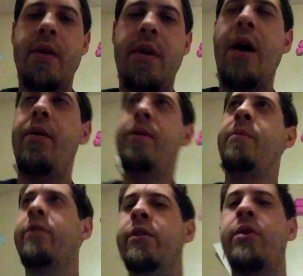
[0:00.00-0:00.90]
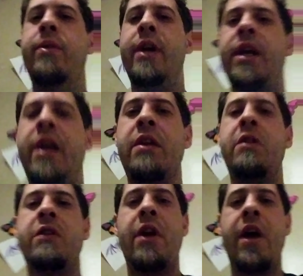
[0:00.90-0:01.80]
now we must do what he
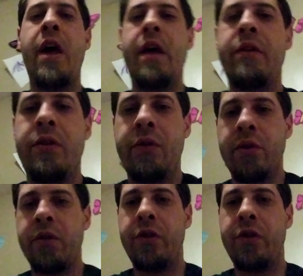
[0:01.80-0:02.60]
says,